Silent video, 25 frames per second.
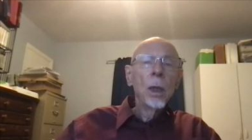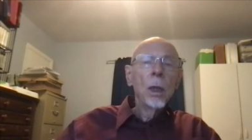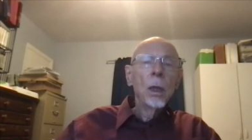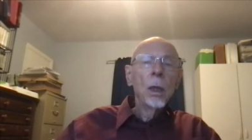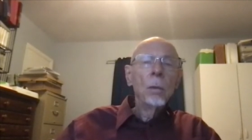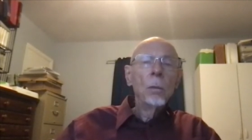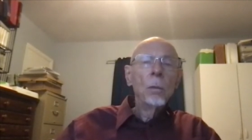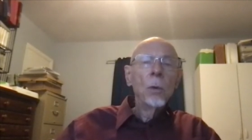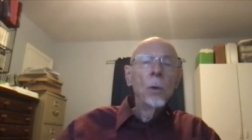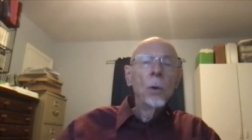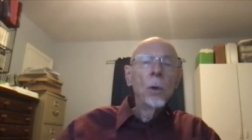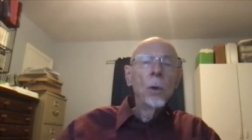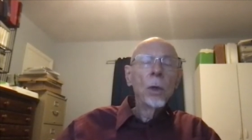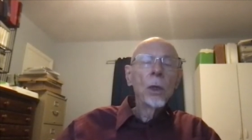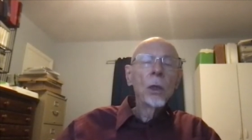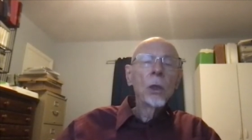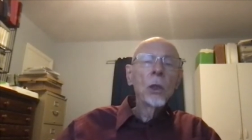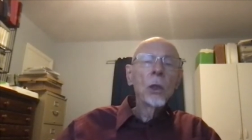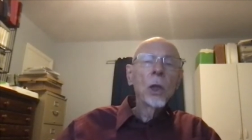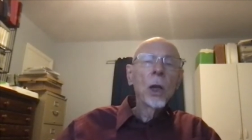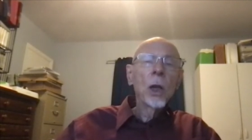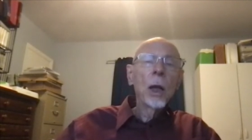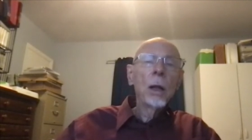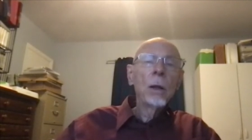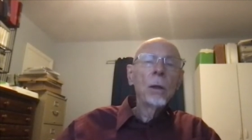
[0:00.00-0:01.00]
The more the
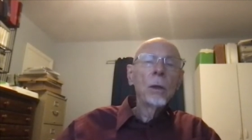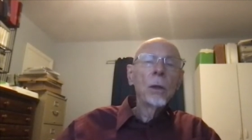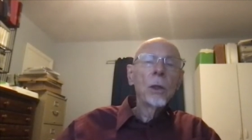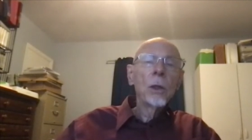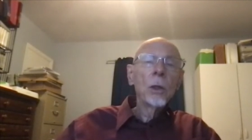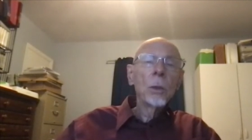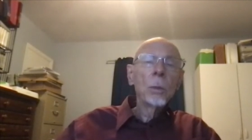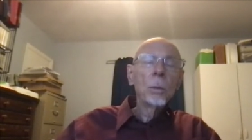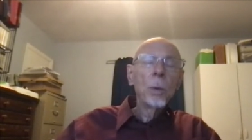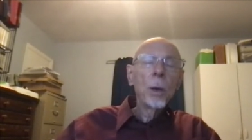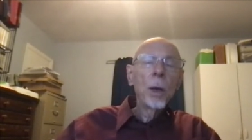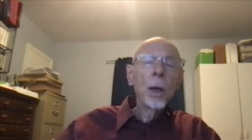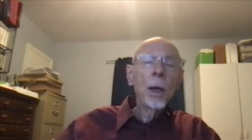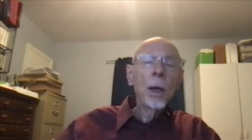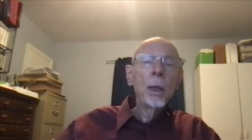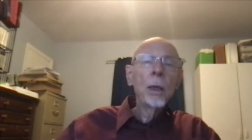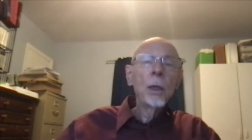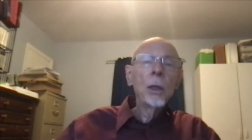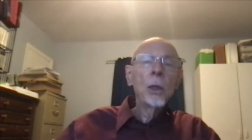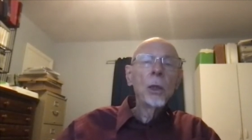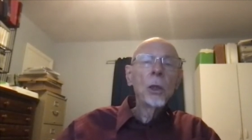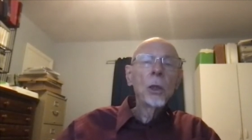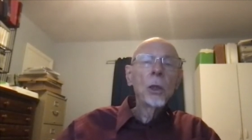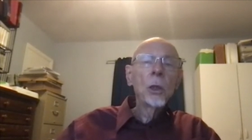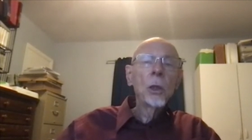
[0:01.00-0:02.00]
child is
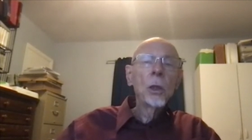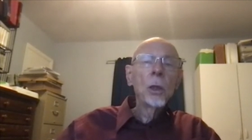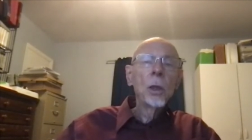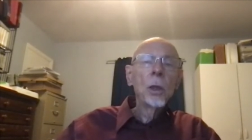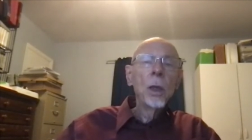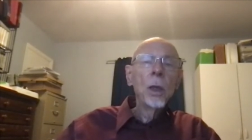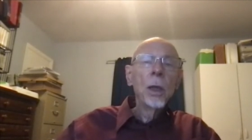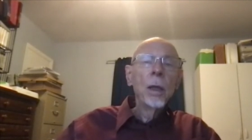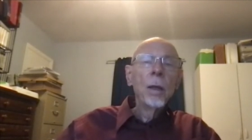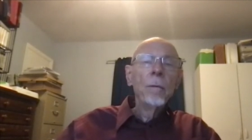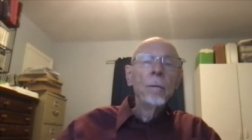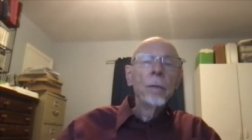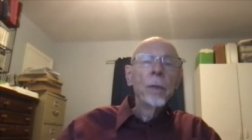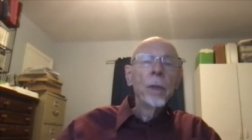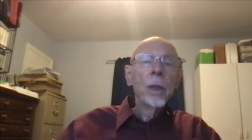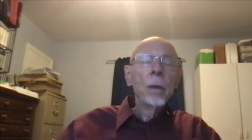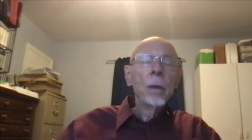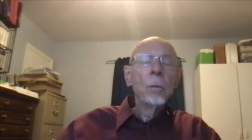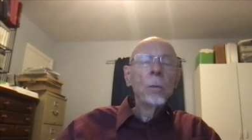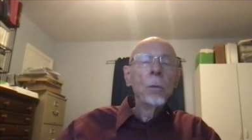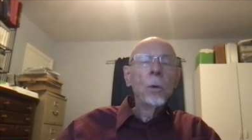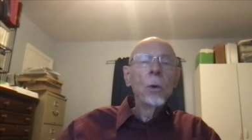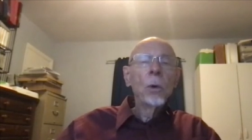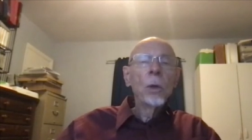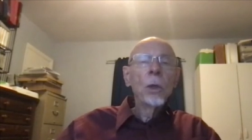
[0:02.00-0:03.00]
punished,
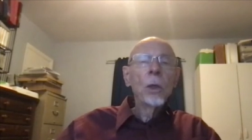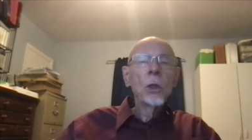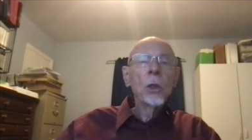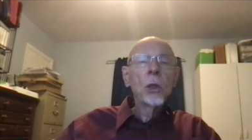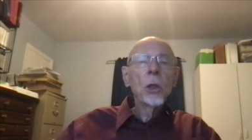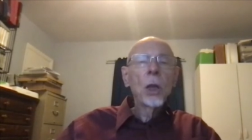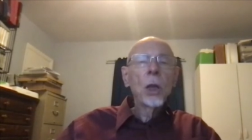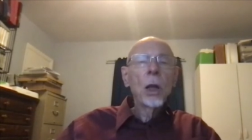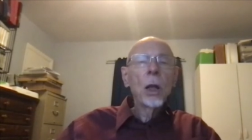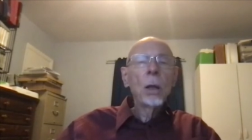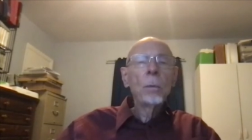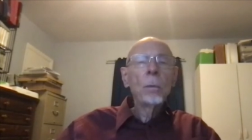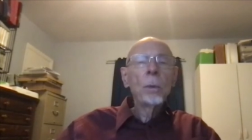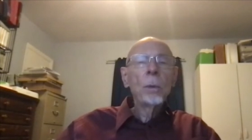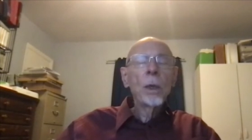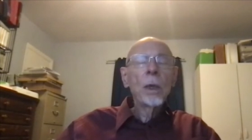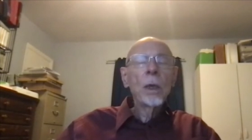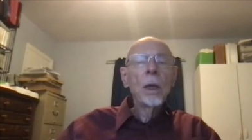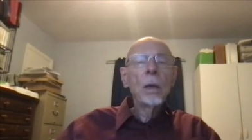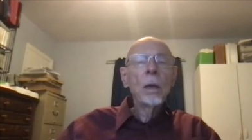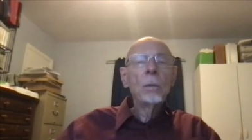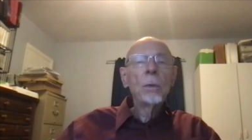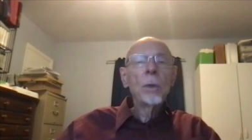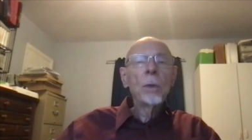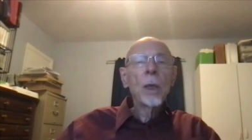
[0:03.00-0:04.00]
the more the child
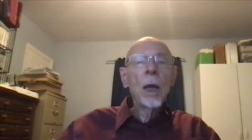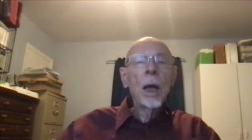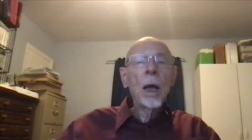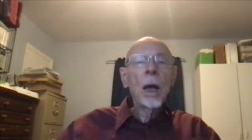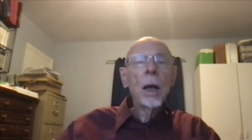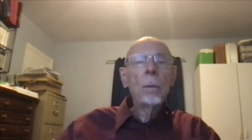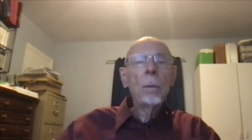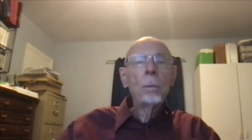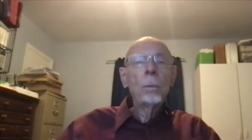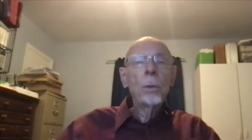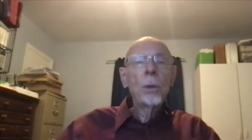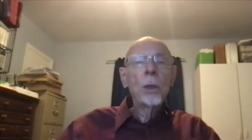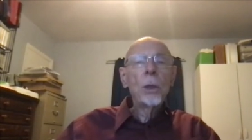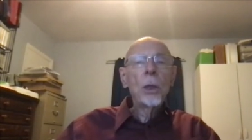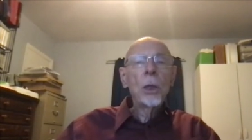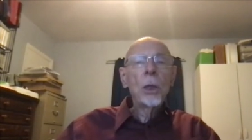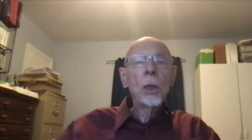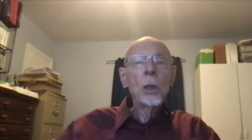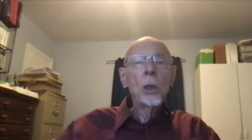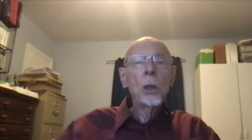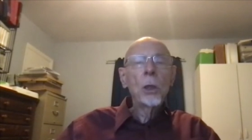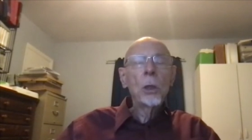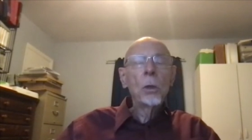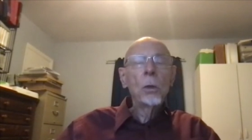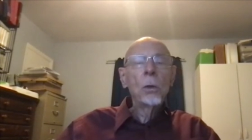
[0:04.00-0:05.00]
becomes
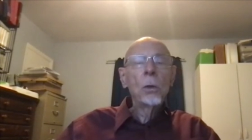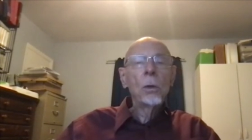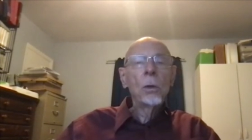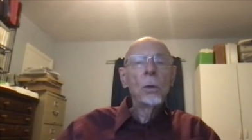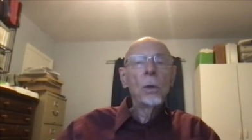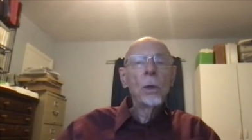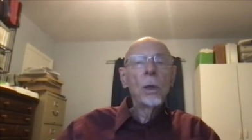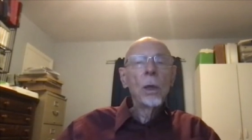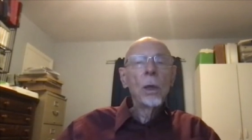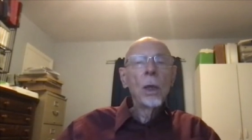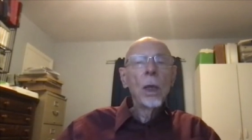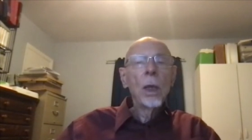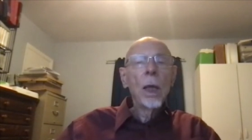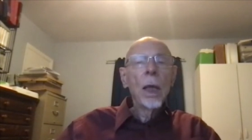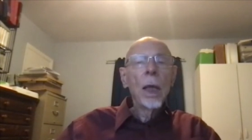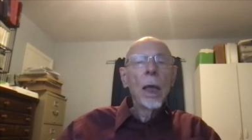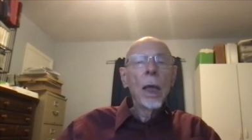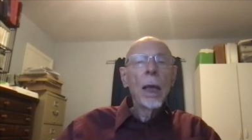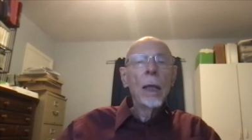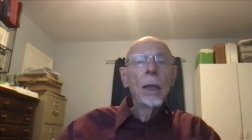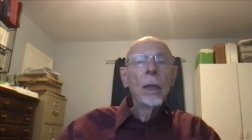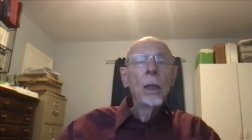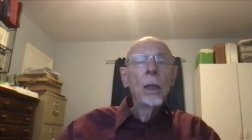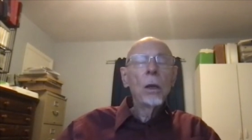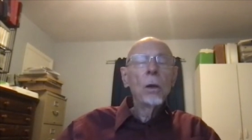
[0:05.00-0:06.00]
oppositional
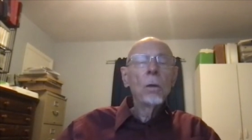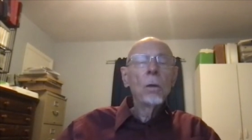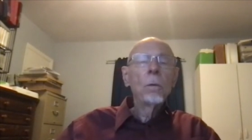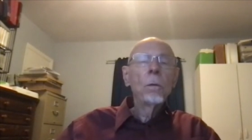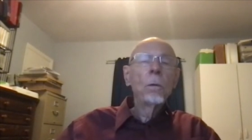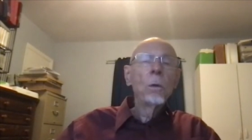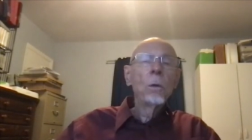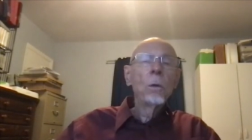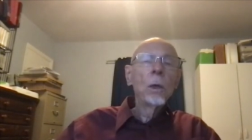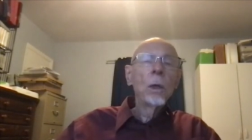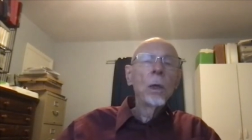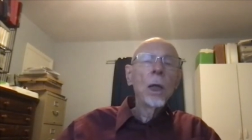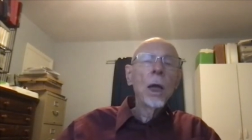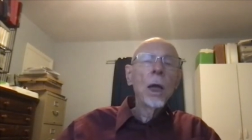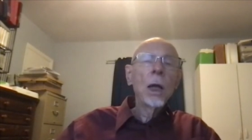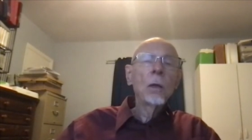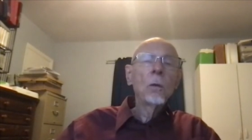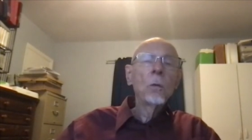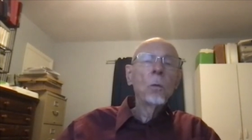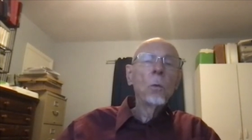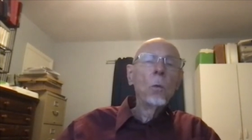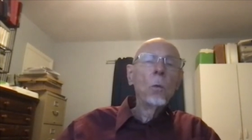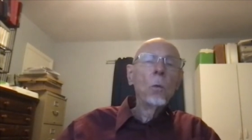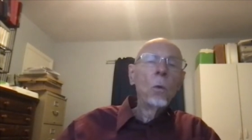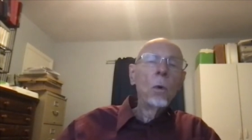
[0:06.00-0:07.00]
and therefore
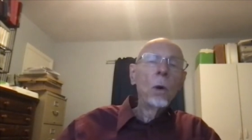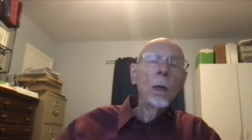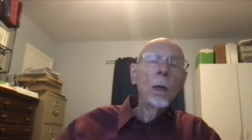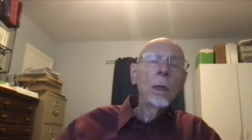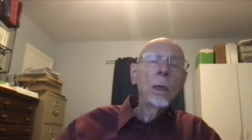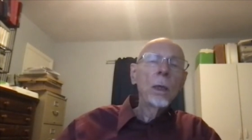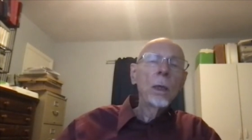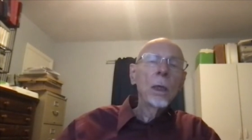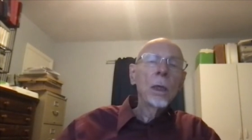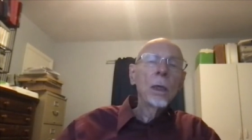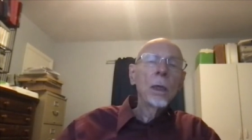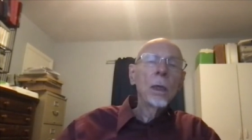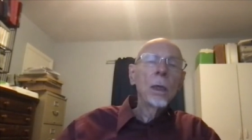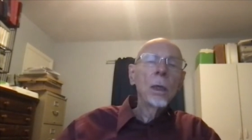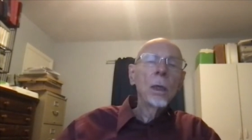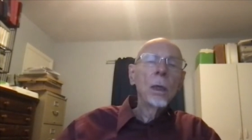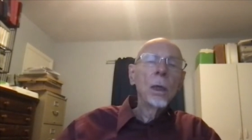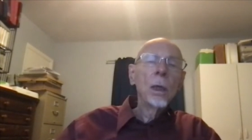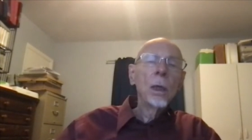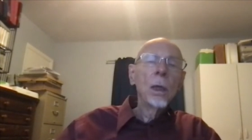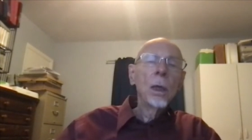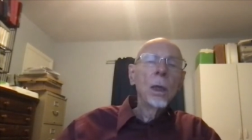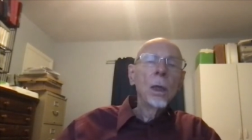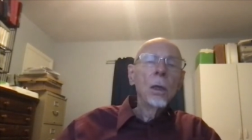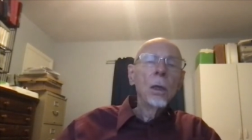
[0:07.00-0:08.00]
not wanting
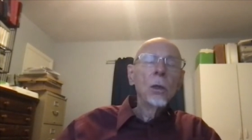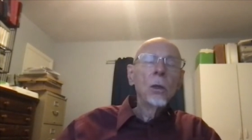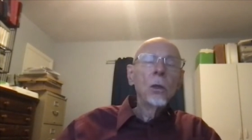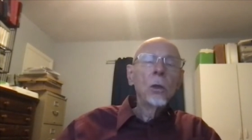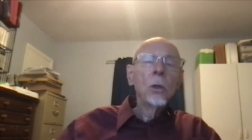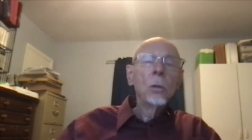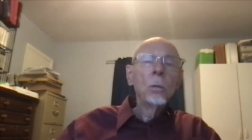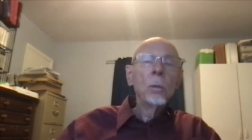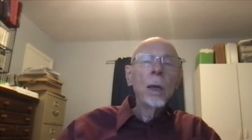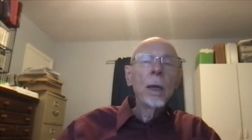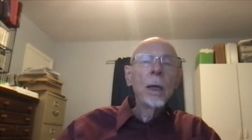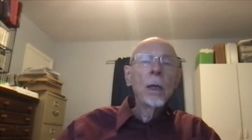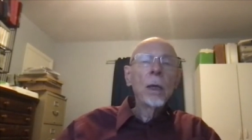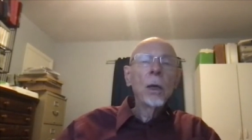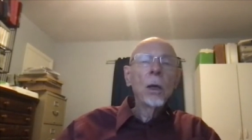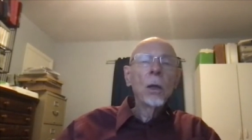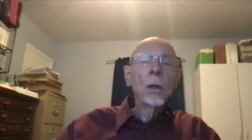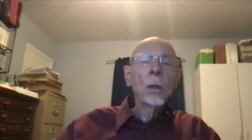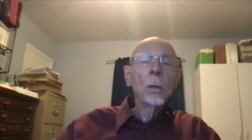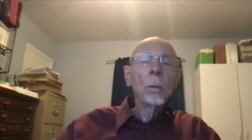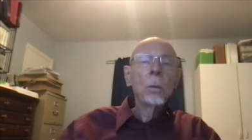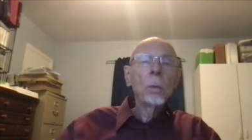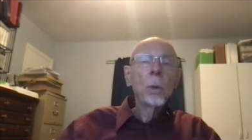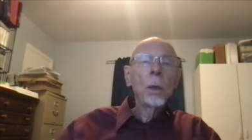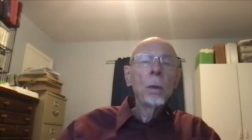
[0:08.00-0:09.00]
to make
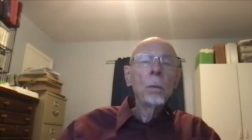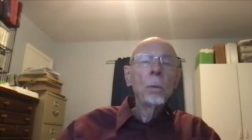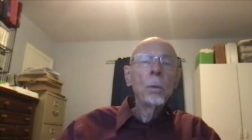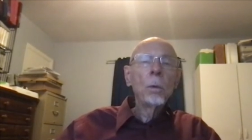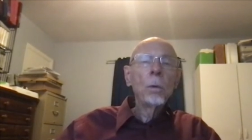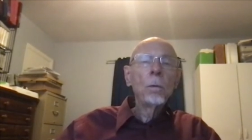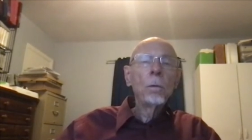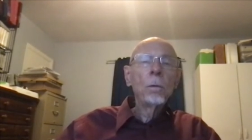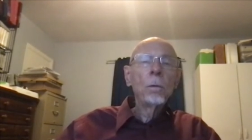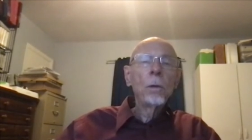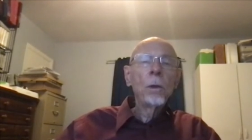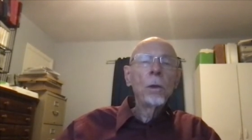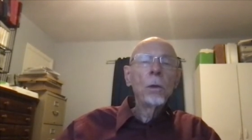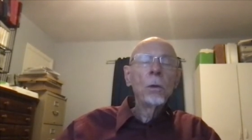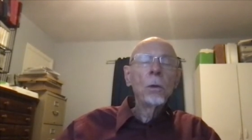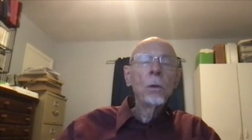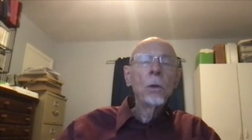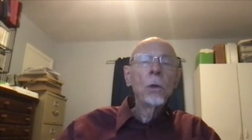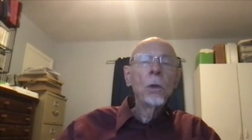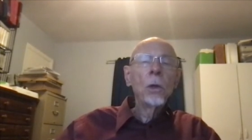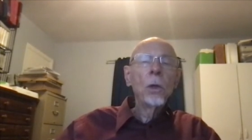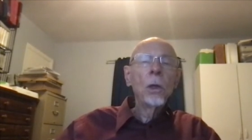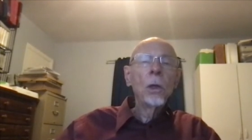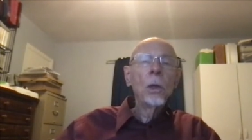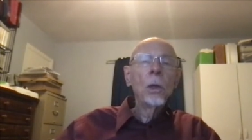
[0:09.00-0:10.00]
other people feel
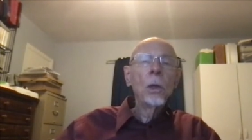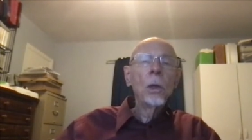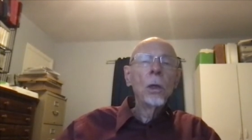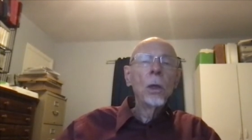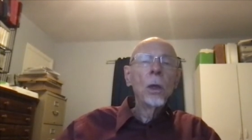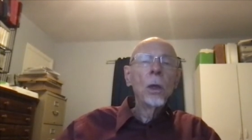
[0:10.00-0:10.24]
good.